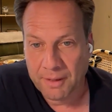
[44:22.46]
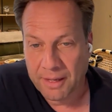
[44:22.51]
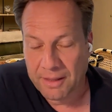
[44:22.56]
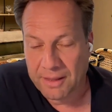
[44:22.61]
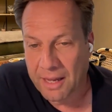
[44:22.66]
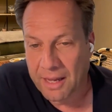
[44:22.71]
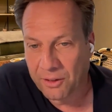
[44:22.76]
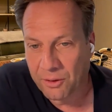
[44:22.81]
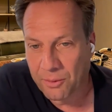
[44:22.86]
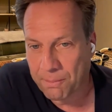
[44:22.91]

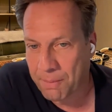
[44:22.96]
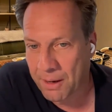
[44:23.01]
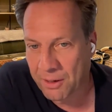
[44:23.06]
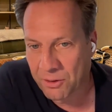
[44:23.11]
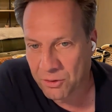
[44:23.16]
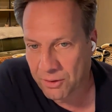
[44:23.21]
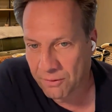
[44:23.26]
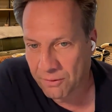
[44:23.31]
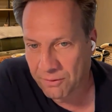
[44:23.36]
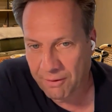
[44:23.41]
there's a
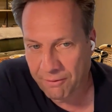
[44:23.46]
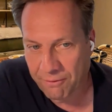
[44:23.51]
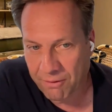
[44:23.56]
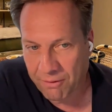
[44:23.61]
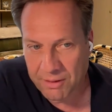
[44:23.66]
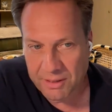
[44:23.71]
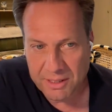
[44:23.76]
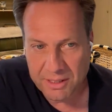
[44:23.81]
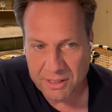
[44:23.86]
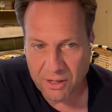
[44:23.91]
bunch of
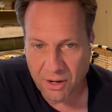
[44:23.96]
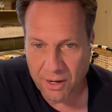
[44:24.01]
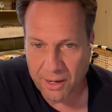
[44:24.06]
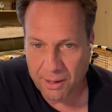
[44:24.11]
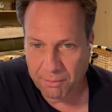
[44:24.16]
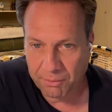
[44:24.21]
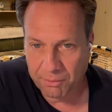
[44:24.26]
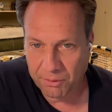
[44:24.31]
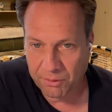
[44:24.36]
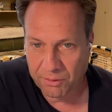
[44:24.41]
different
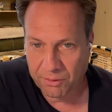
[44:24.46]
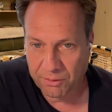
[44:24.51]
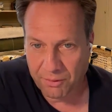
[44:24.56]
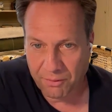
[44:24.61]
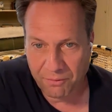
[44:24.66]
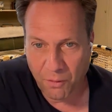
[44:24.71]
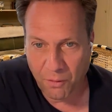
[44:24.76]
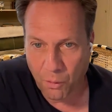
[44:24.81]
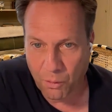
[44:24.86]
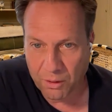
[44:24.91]
startups
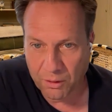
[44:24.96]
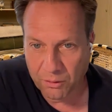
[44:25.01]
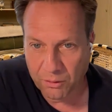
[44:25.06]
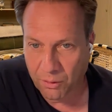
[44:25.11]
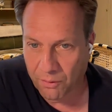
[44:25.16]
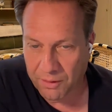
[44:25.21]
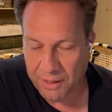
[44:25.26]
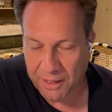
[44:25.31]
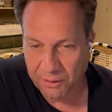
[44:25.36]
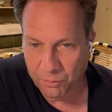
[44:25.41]
focus
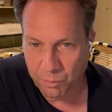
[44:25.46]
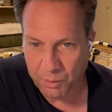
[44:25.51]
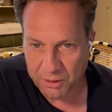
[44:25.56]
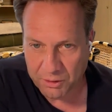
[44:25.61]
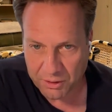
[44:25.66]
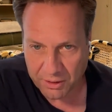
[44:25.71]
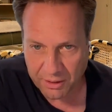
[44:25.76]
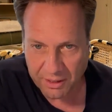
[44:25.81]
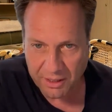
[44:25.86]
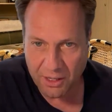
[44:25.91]
on this,
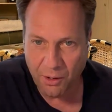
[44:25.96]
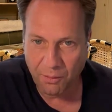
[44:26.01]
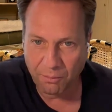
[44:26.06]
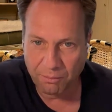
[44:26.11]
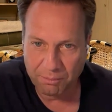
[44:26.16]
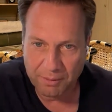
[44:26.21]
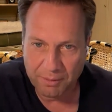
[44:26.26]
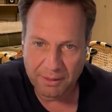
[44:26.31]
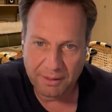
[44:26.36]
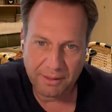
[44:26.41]
which are
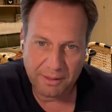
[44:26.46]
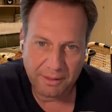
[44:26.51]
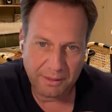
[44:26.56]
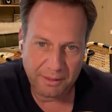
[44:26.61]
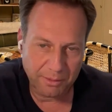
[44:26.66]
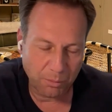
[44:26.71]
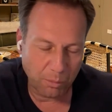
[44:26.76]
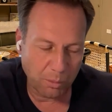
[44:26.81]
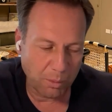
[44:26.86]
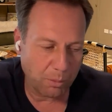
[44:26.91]

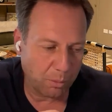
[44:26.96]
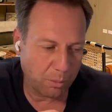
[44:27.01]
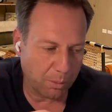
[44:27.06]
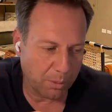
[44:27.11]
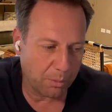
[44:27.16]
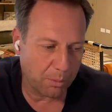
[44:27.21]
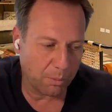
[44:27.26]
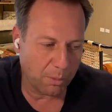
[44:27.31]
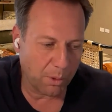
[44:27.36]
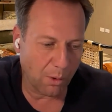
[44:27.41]

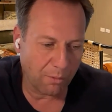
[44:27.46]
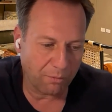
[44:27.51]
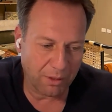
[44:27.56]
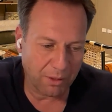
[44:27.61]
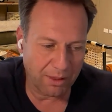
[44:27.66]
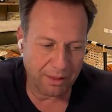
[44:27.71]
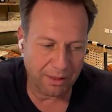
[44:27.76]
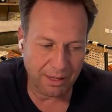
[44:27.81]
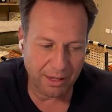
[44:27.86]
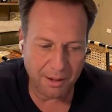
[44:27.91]
we
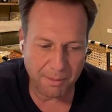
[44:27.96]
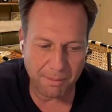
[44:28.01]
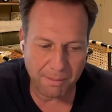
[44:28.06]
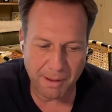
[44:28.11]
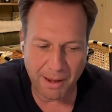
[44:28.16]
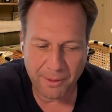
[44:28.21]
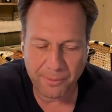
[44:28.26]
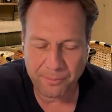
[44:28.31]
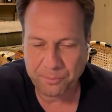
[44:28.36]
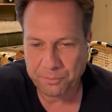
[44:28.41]
often think
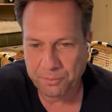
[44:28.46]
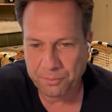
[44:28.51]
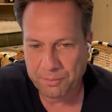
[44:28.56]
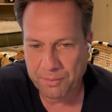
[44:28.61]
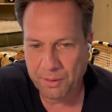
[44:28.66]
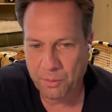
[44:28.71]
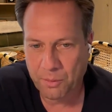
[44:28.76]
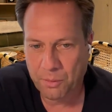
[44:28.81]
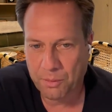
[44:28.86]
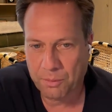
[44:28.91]
about
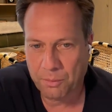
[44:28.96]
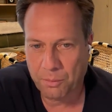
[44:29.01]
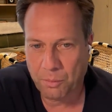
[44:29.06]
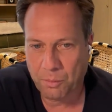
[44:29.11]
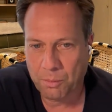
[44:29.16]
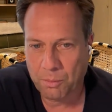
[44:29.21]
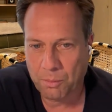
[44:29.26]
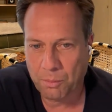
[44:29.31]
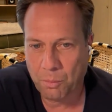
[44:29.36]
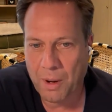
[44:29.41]

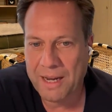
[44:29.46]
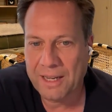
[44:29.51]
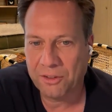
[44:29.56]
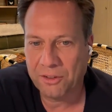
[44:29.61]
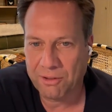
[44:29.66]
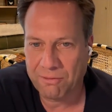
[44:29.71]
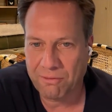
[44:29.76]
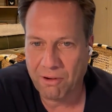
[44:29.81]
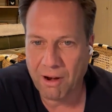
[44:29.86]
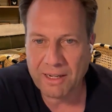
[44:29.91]
when is
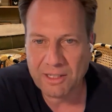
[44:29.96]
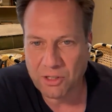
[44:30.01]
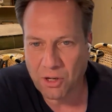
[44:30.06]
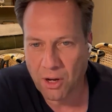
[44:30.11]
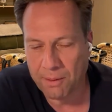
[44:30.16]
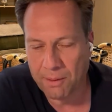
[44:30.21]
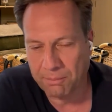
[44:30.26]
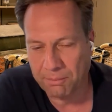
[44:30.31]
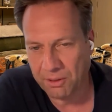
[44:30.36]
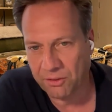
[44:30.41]
the right
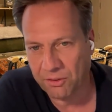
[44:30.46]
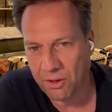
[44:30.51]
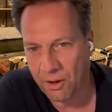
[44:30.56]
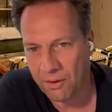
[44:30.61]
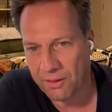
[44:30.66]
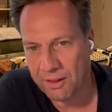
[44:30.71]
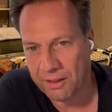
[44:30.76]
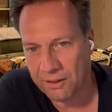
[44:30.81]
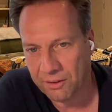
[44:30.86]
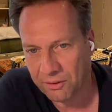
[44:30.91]
time to
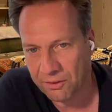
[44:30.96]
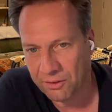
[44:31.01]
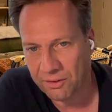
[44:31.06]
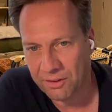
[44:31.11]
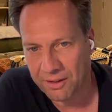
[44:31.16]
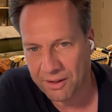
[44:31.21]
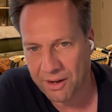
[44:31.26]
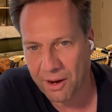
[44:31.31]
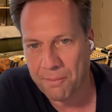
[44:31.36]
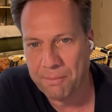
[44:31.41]
start this
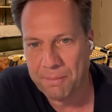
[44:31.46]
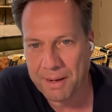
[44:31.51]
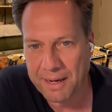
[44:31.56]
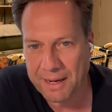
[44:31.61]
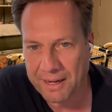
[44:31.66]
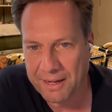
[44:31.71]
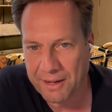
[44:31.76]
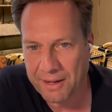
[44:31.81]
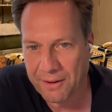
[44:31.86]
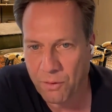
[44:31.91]
company,
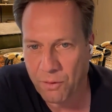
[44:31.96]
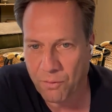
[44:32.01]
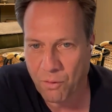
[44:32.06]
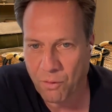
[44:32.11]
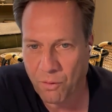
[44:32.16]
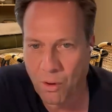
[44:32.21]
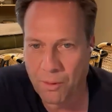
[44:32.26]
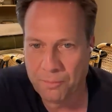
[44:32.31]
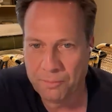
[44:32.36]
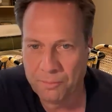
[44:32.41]
and if you've
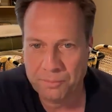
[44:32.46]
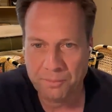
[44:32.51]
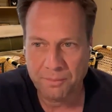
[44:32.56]
got